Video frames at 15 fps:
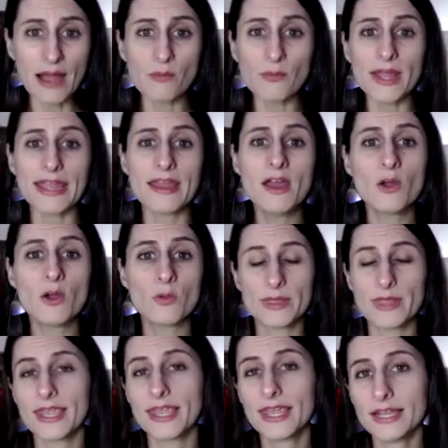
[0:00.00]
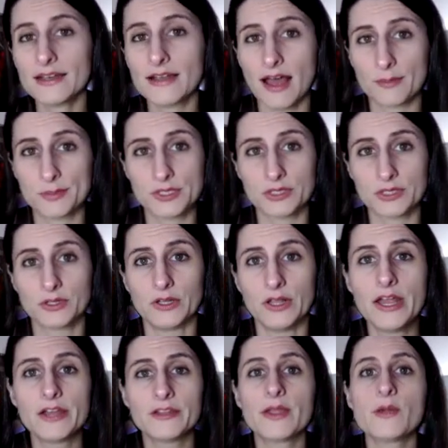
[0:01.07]
That way, when they hit an
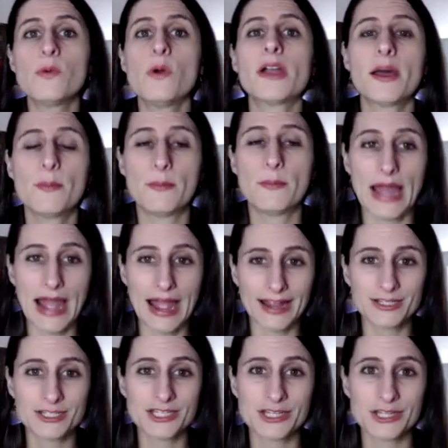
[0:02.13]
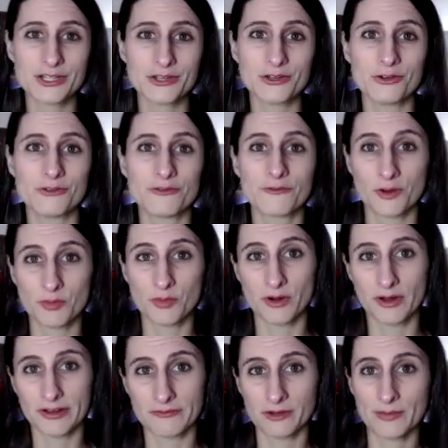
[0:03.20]
obstacle, they won't come back to you for
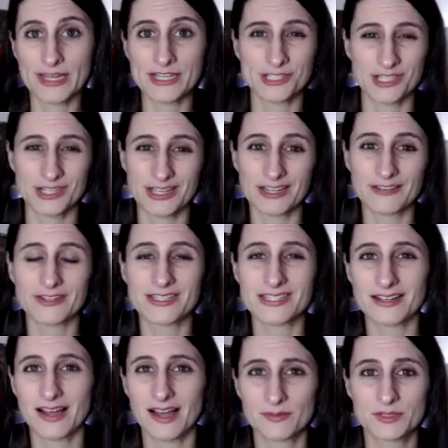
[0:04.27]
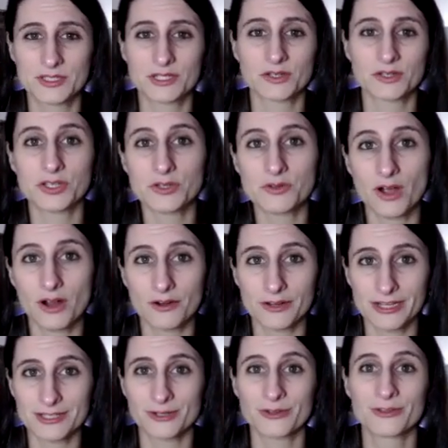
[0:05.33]
more information if it's an obstacle you
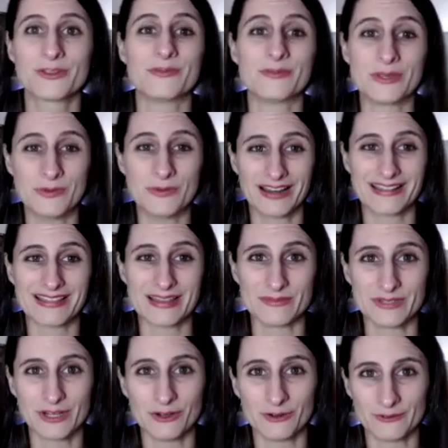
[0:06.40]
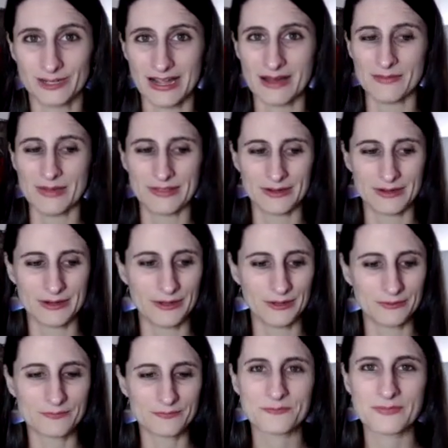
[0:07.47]
already told them you wanted them to overcome on their
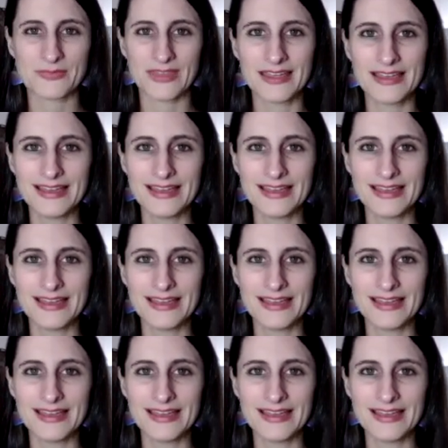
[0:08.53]
own.